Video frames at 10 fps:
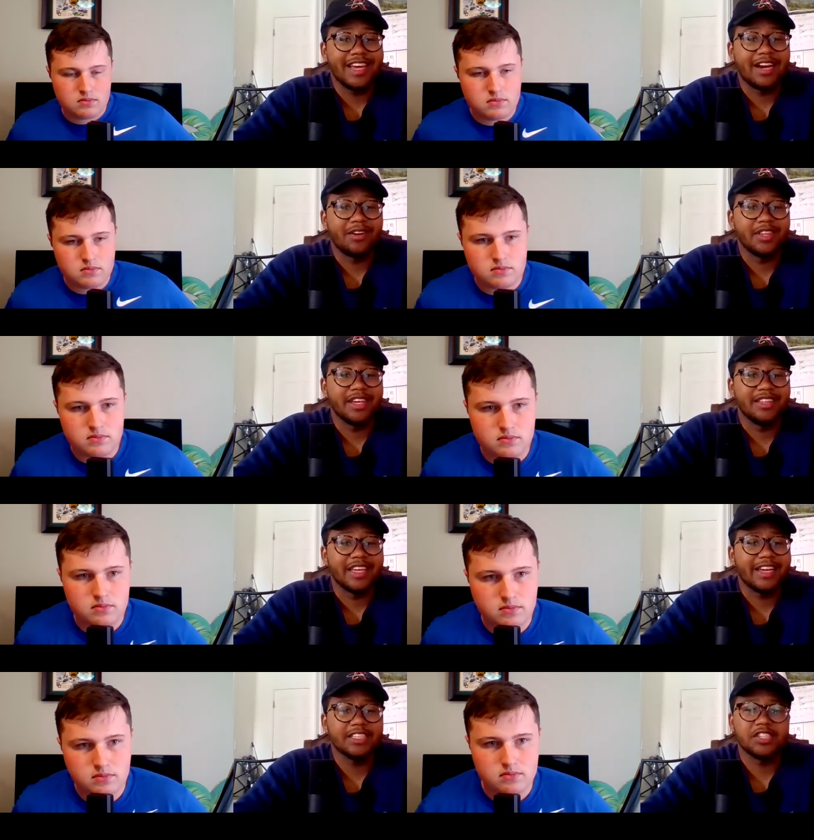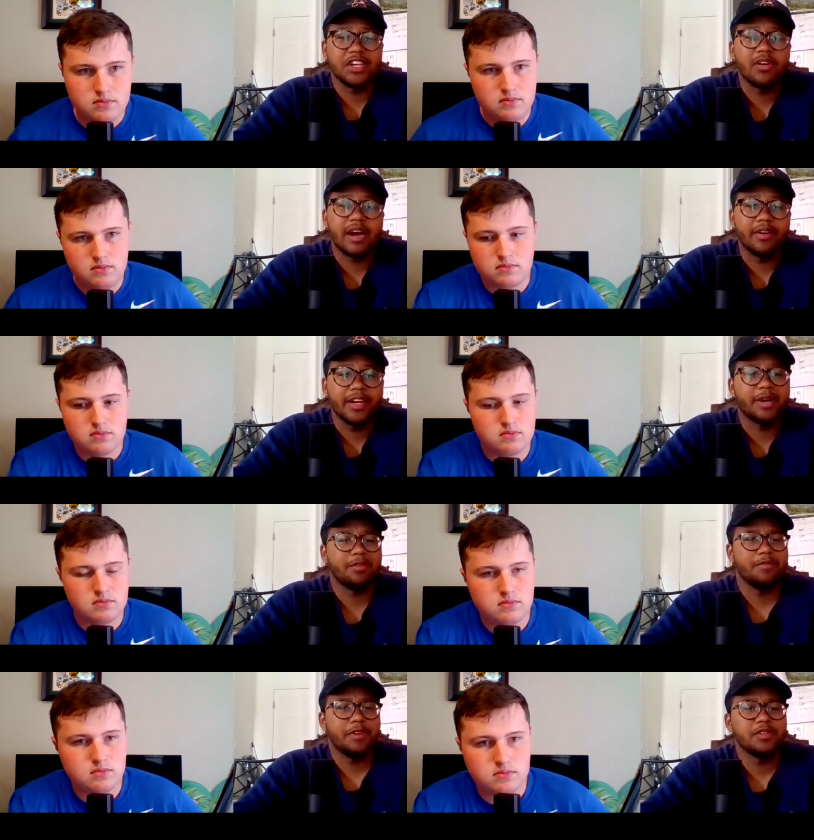Speaker 1: now, and they, they I guess they know how it
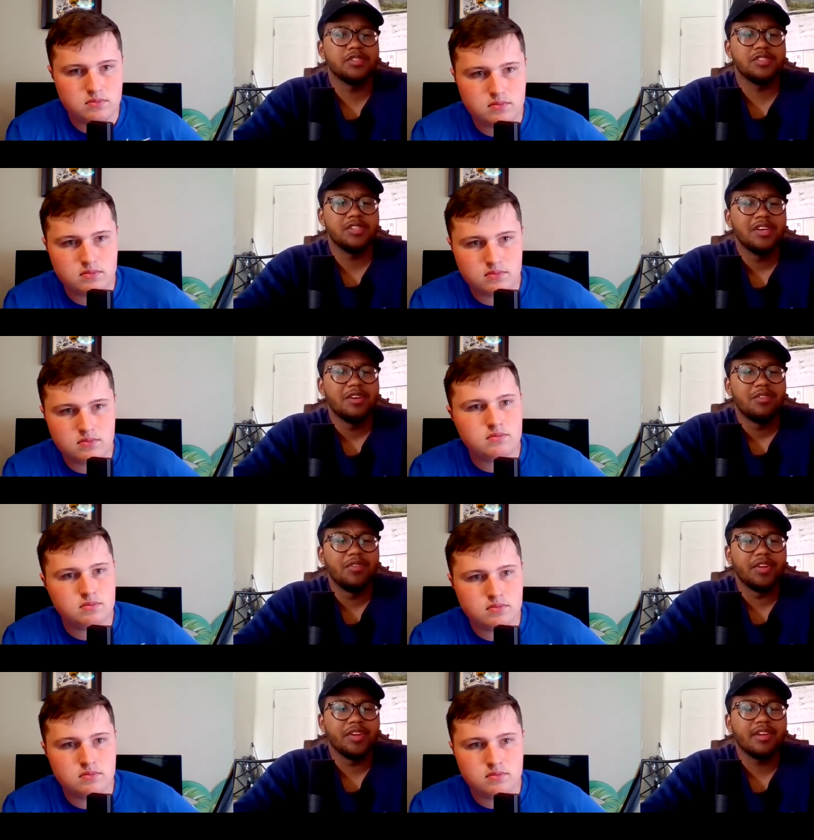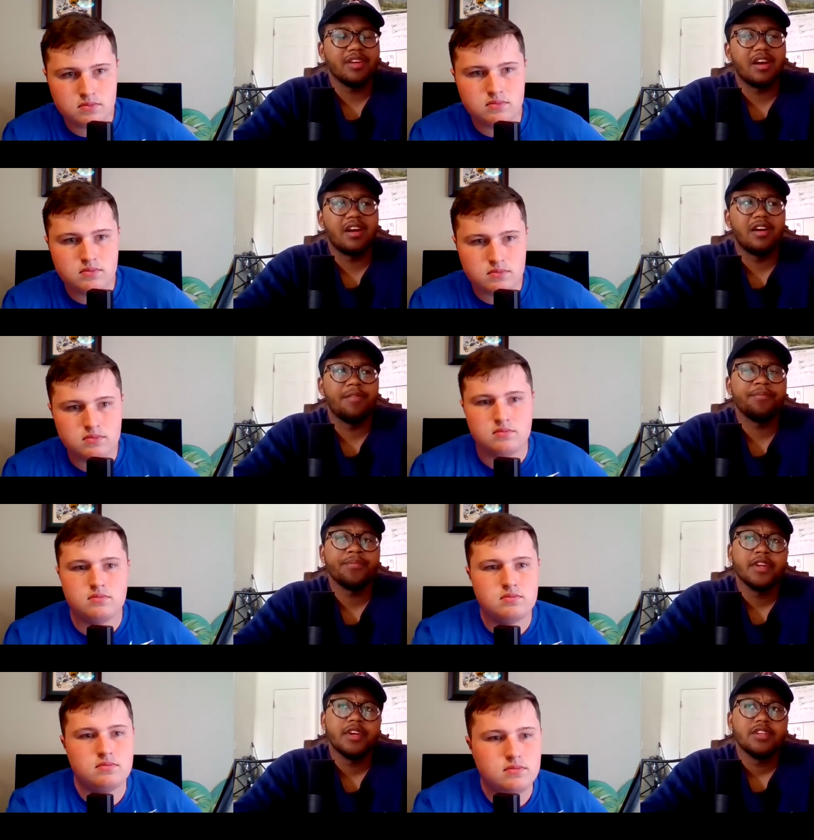how it feels really. Um,
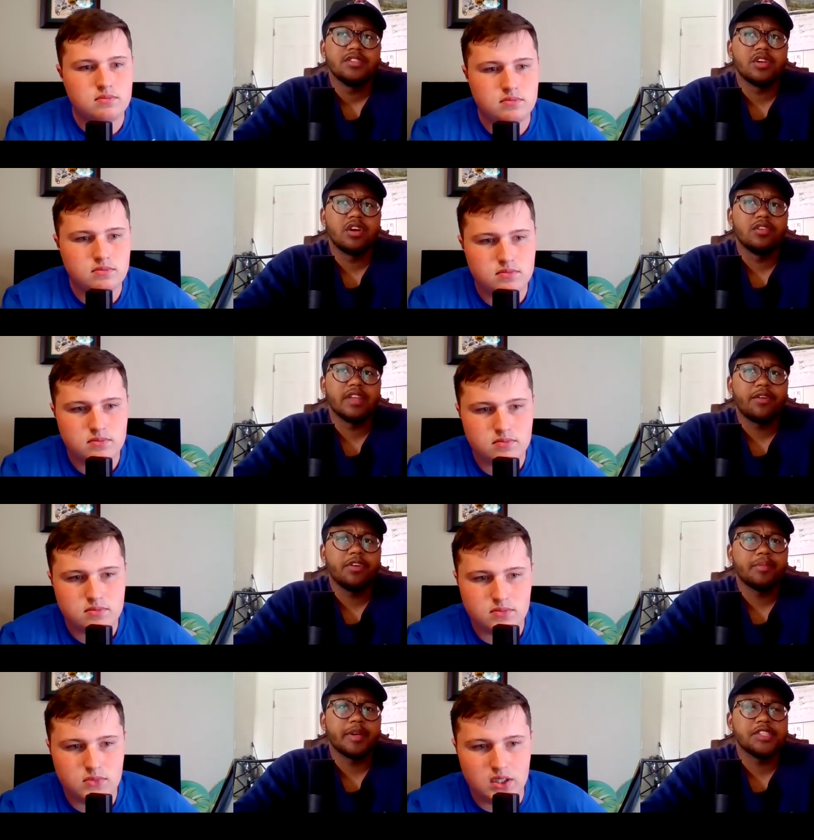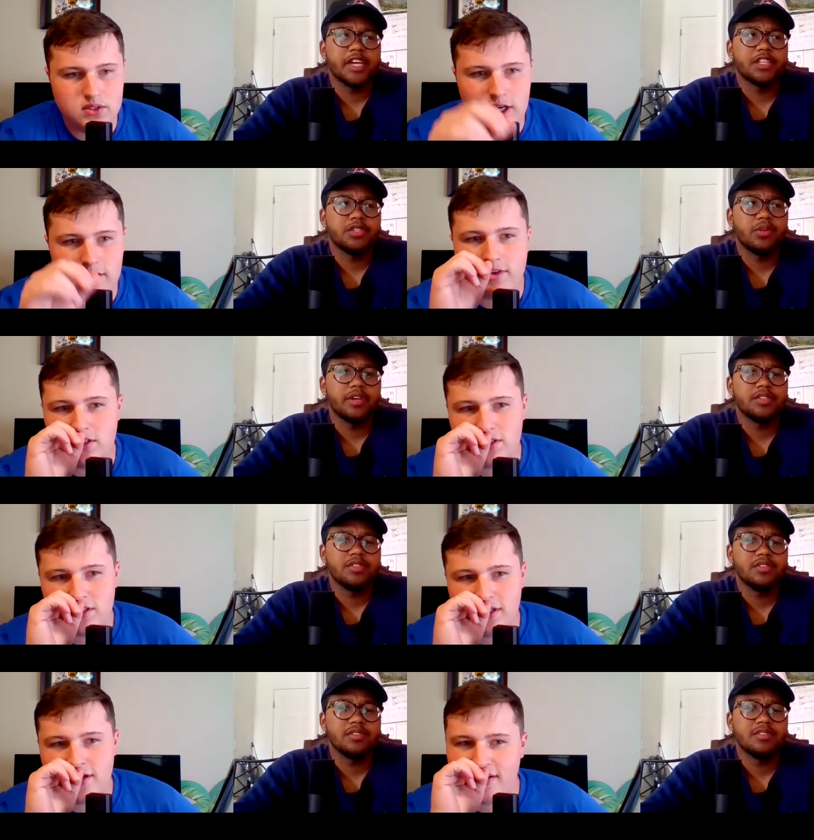so that would be my oh, second oh, choice.
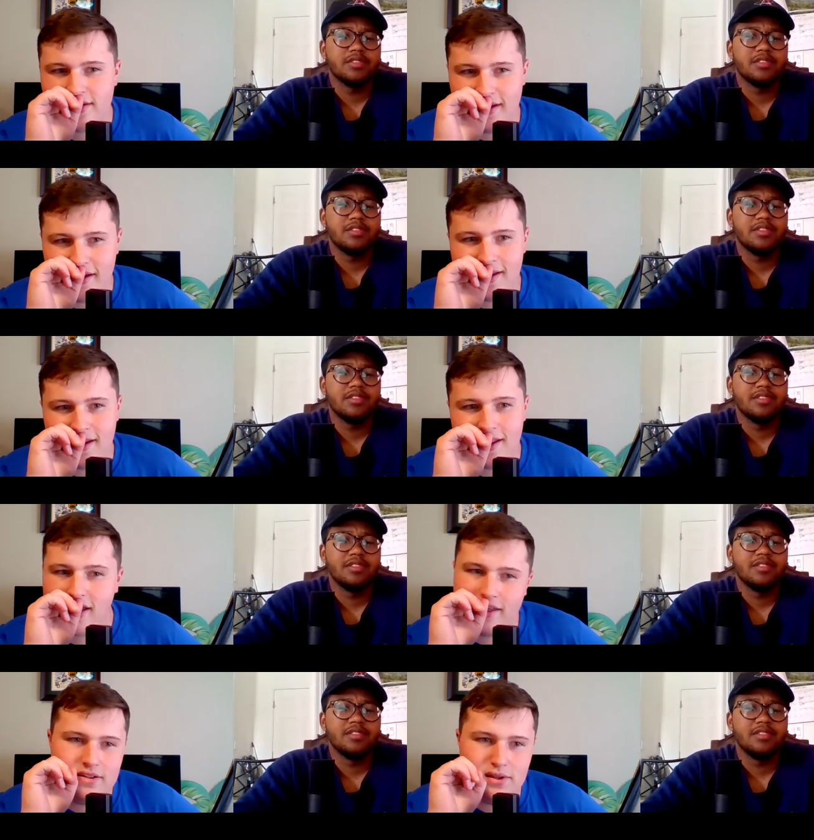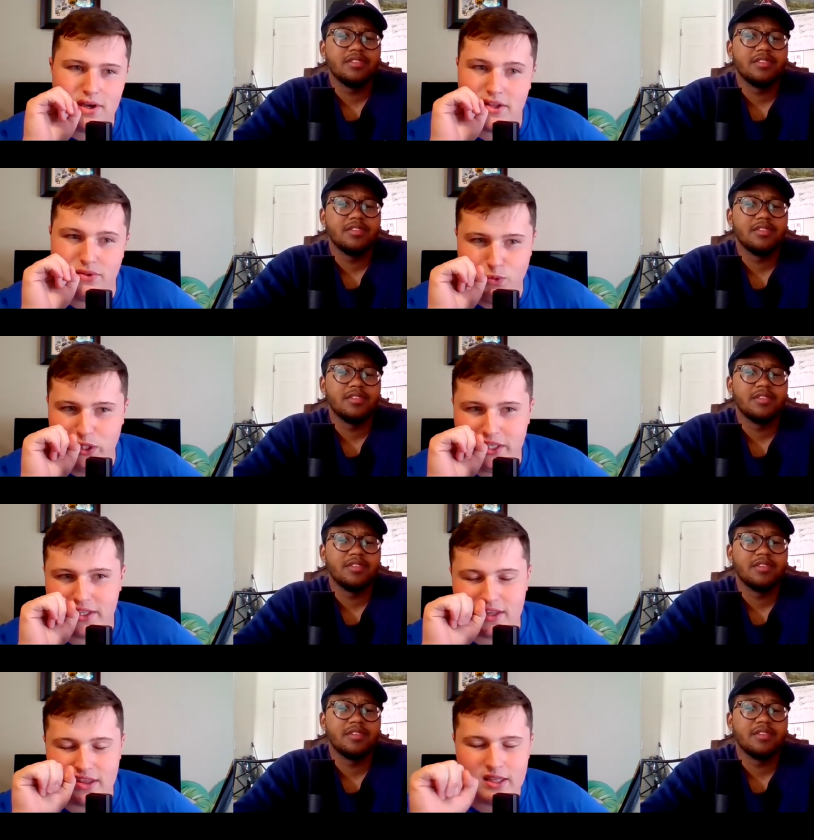
Speaker 2: I, I, I,
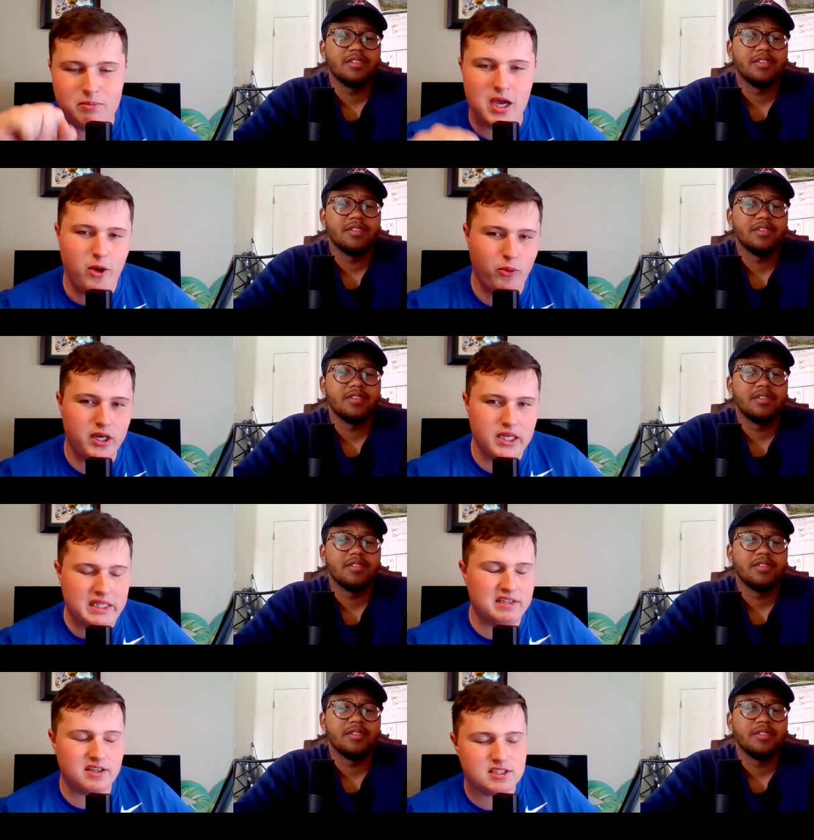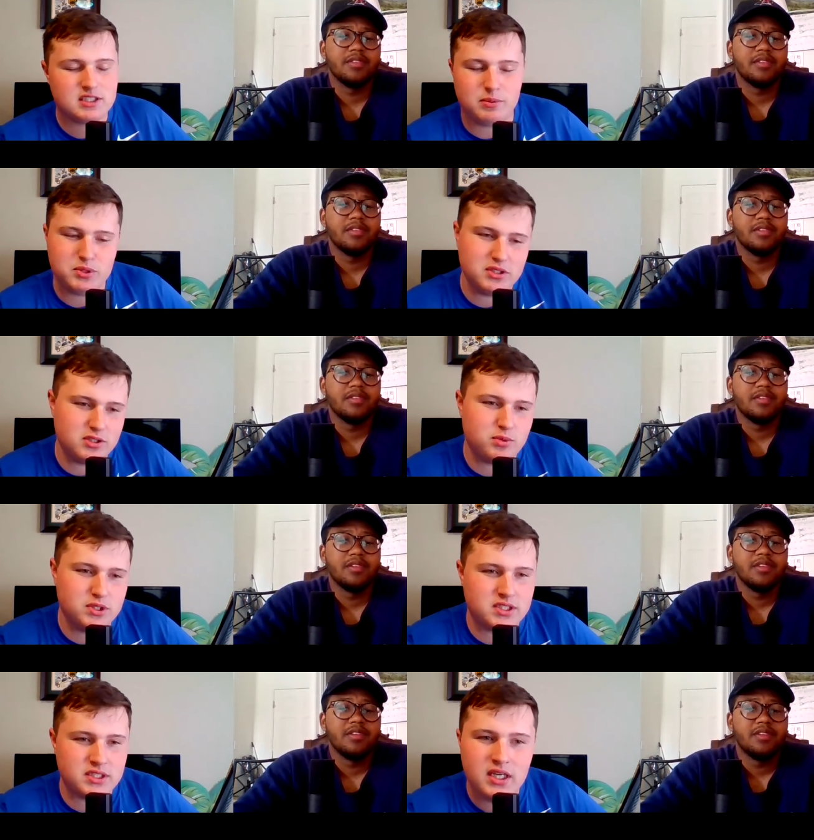really think they might win in the next couple
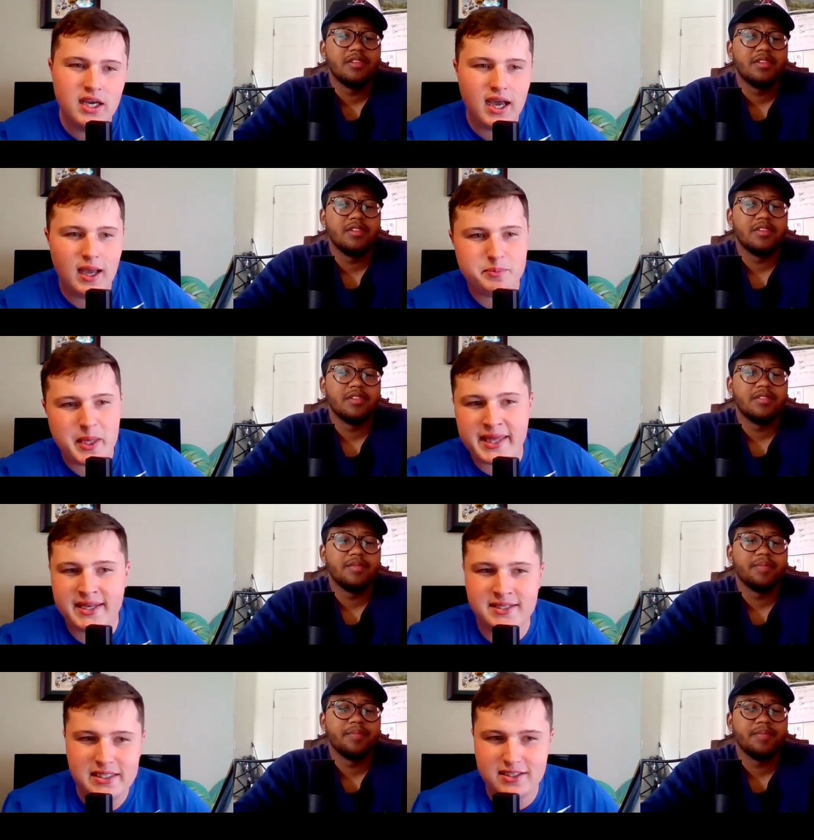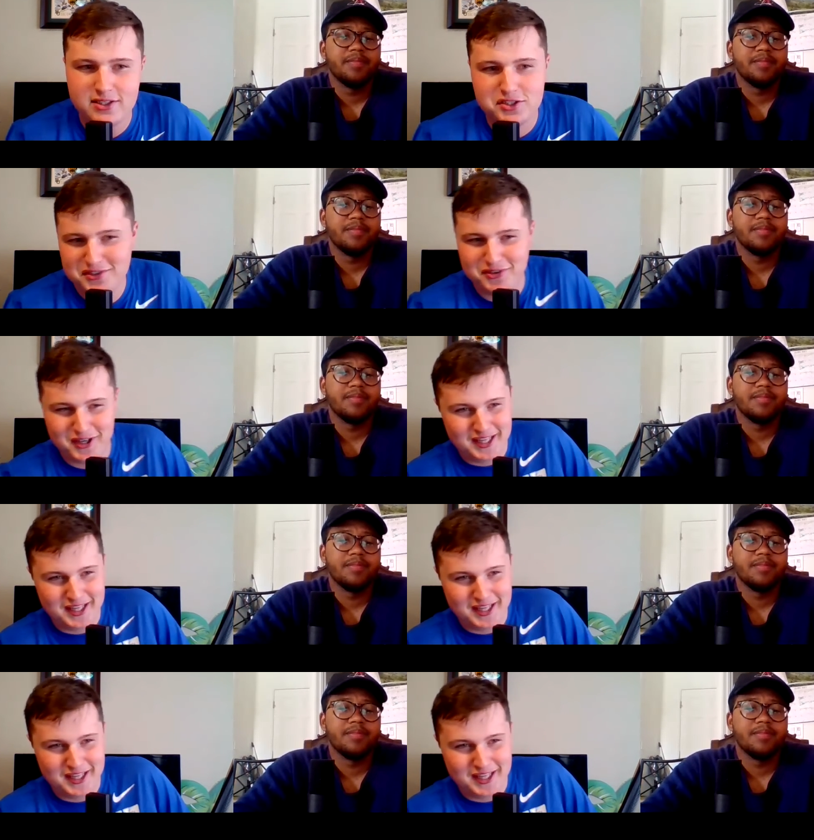years. We'll see. I'm picking NDSU